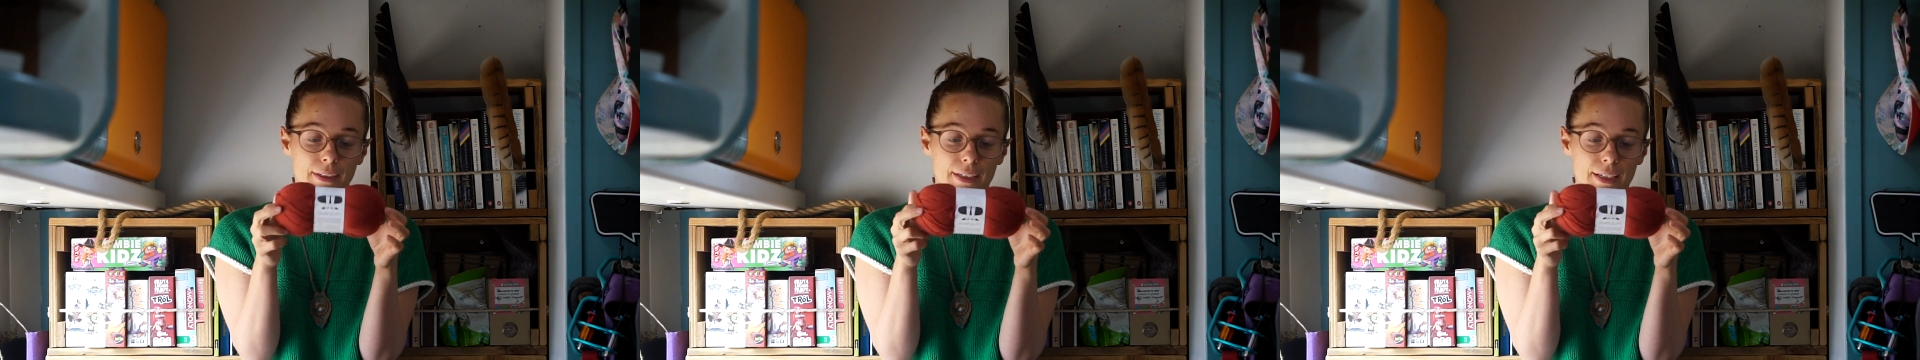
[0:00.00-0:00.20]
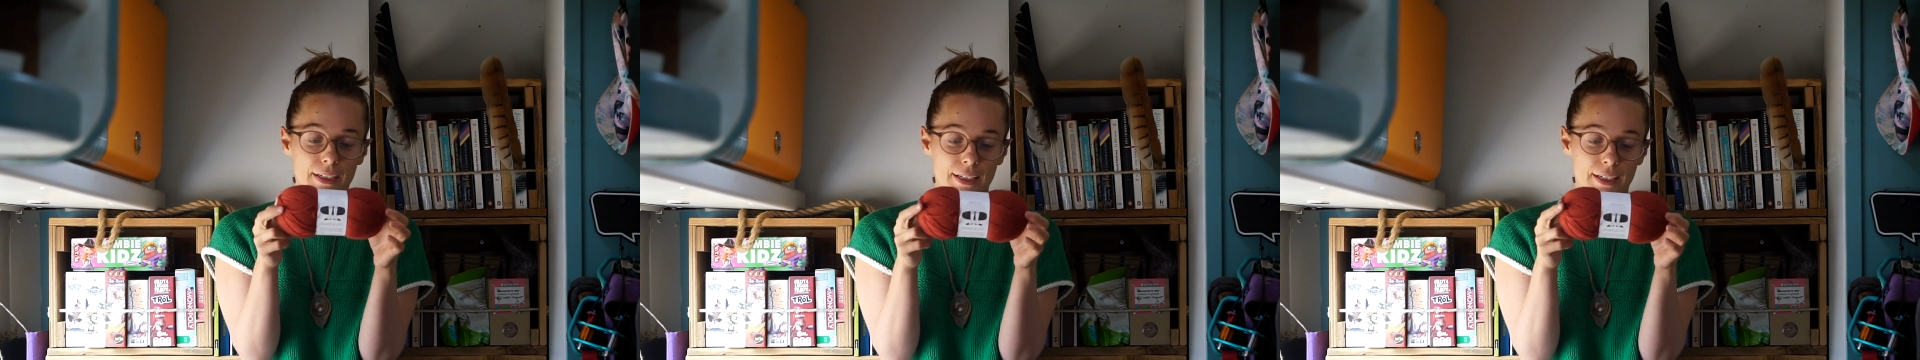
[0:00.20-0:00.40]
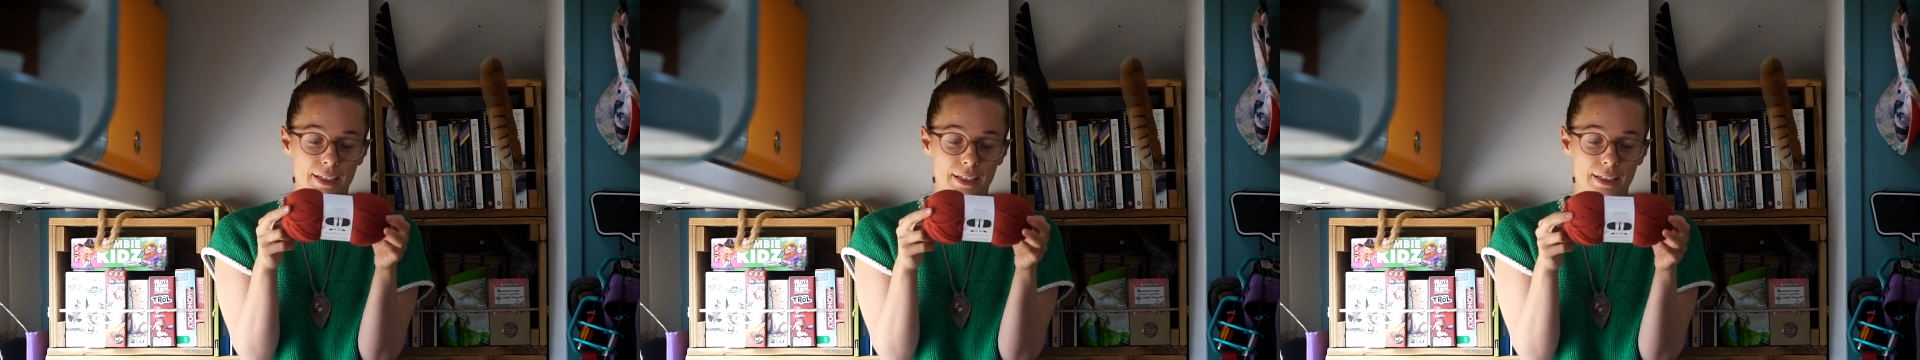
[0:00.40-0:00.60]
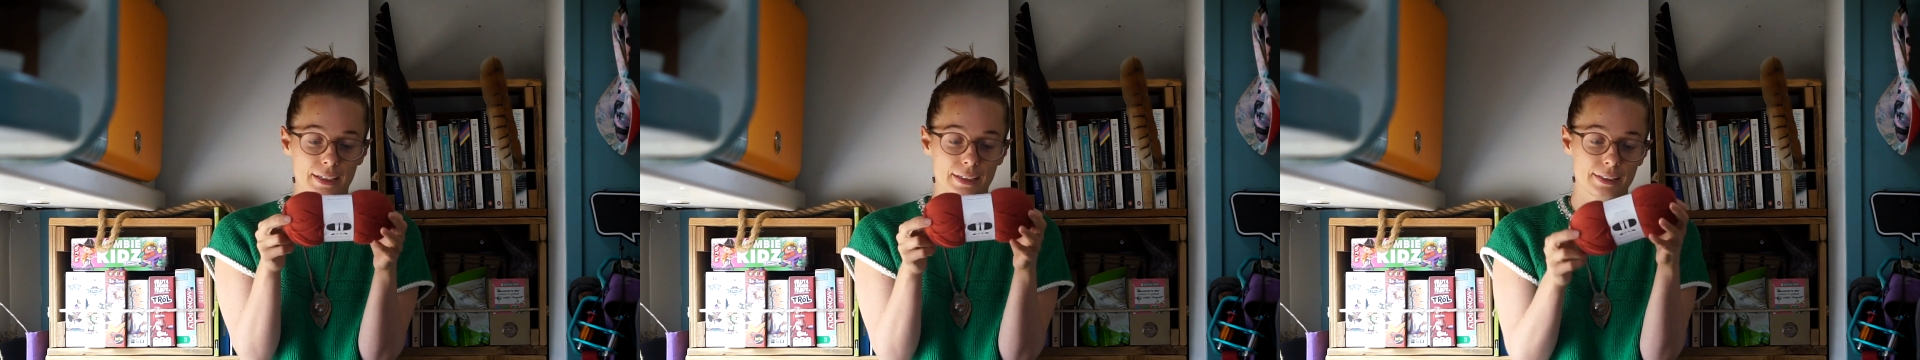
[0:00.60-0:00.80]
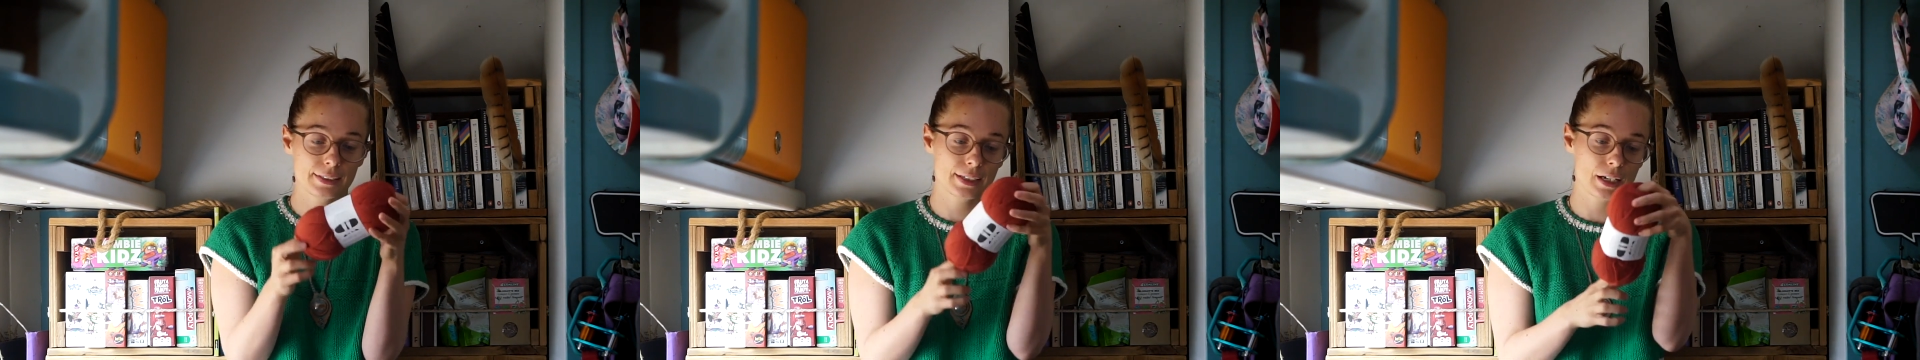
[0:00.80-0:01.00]
It
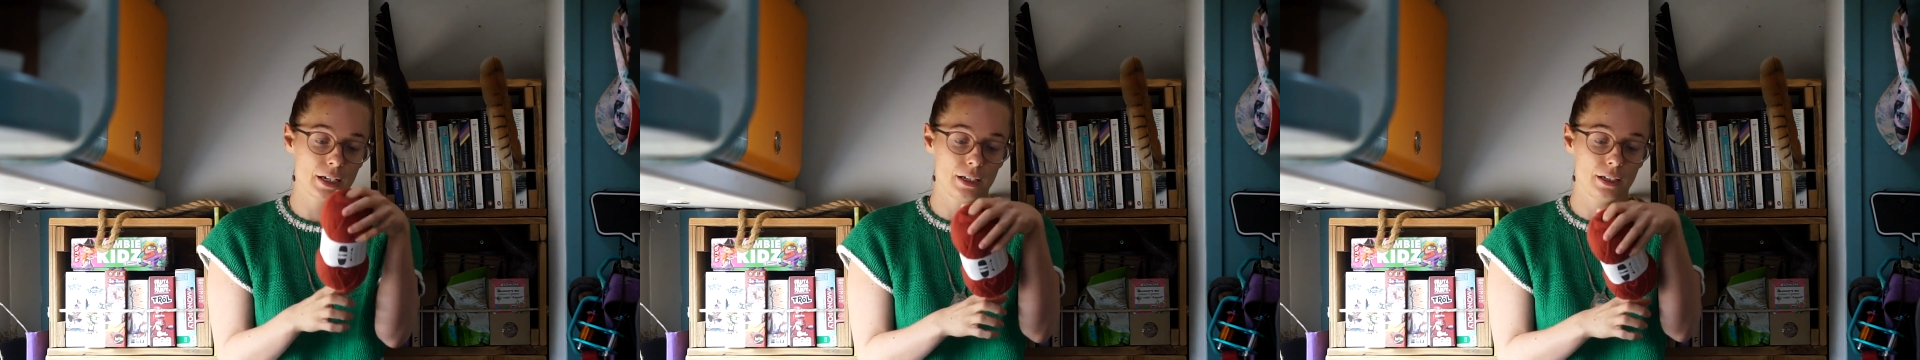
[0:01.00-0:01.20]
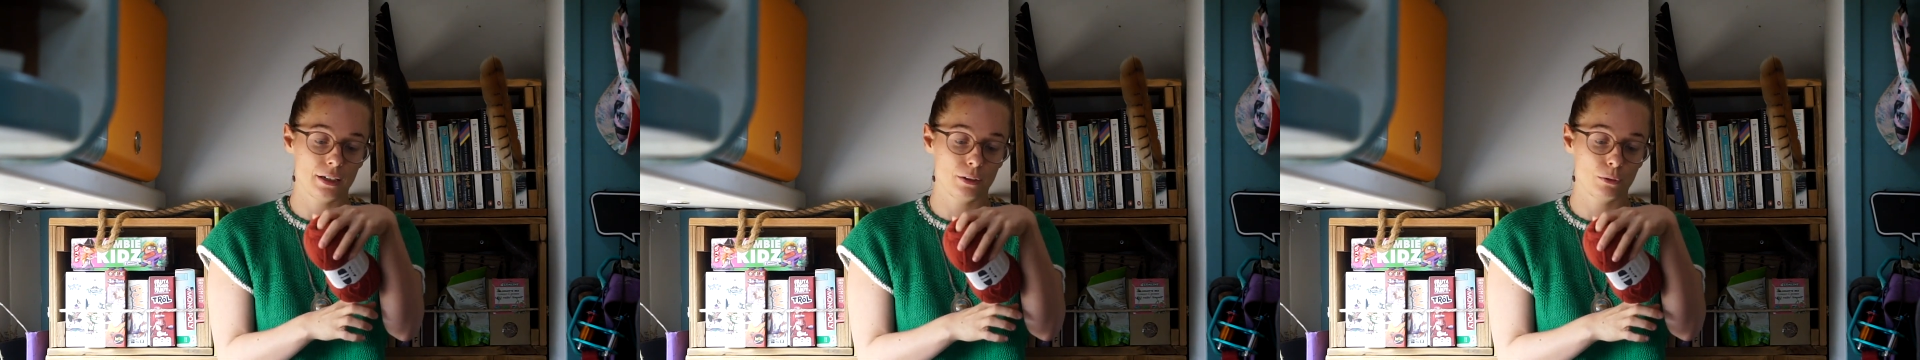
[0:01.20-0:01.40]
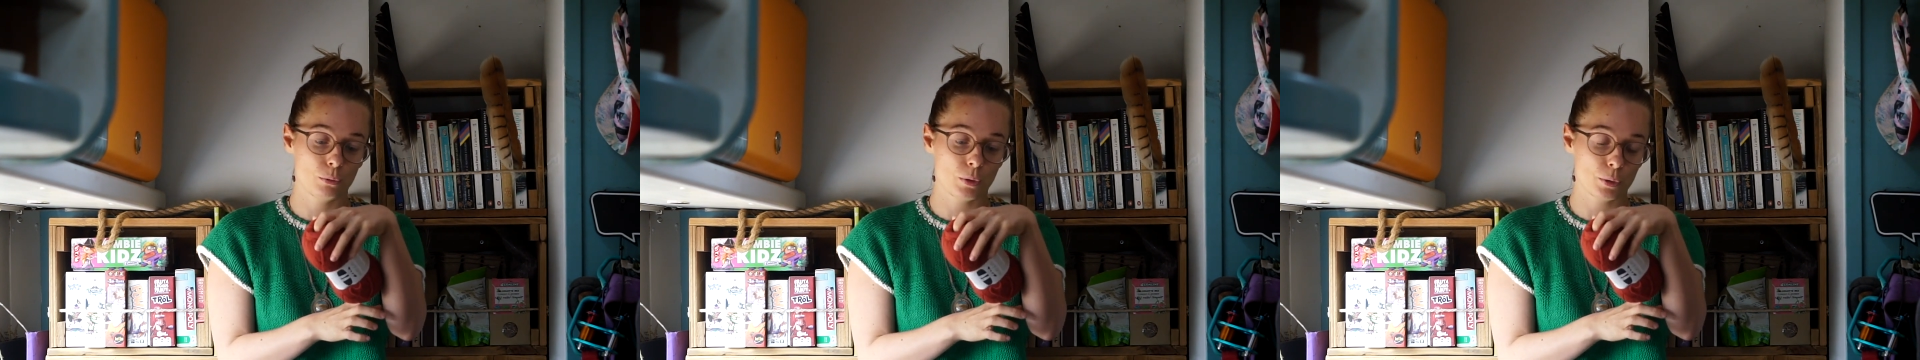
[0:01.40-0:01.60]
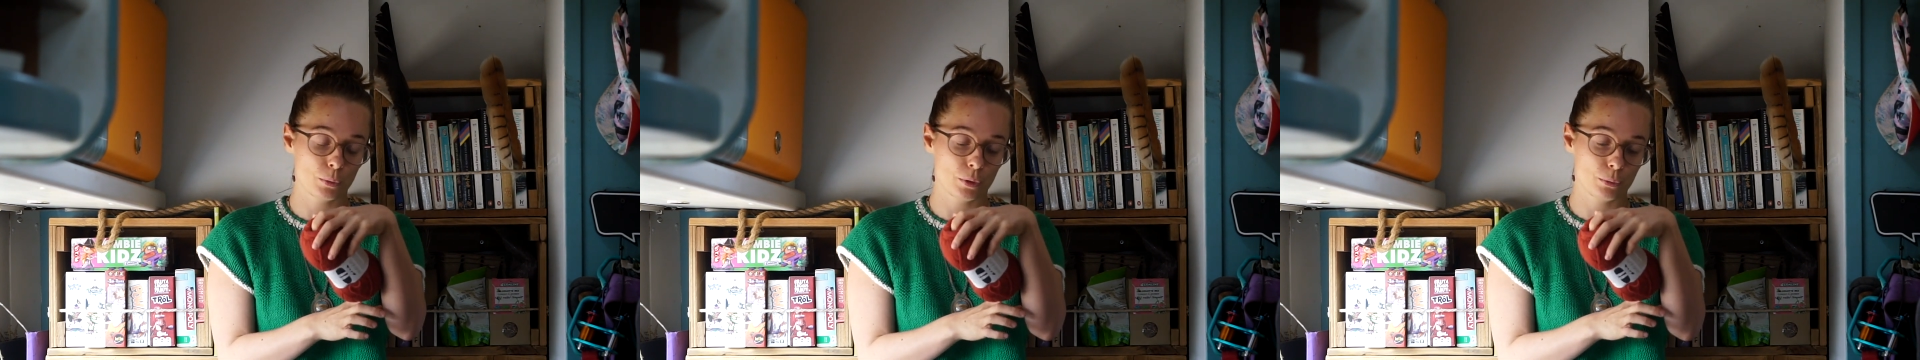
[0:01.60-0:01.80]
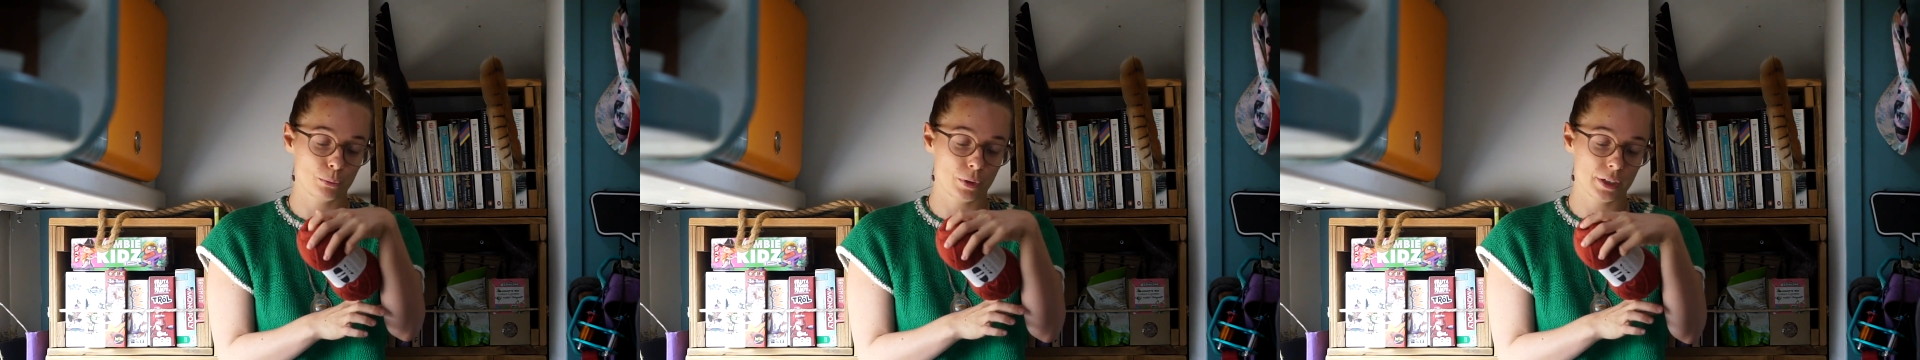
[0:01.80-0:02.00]
is the colour
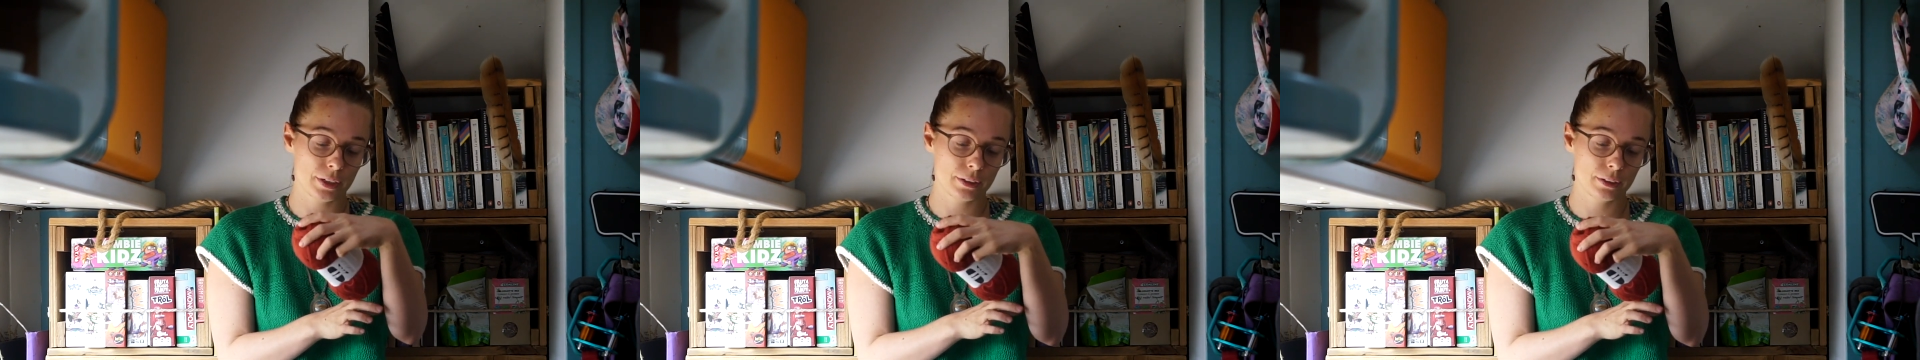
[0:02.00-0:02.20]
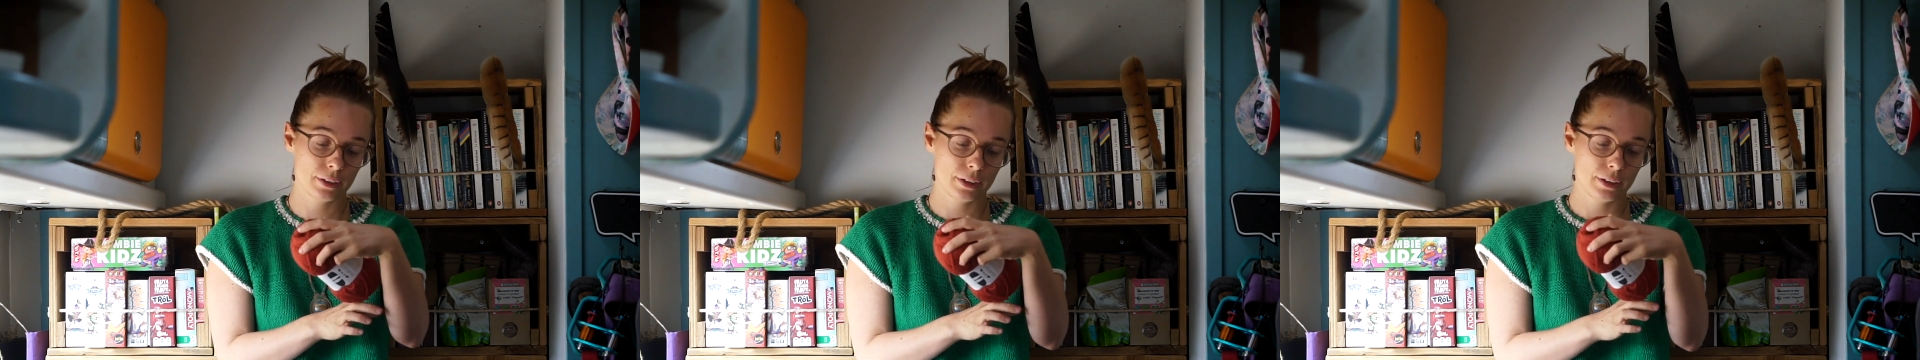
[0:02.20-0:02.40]
111,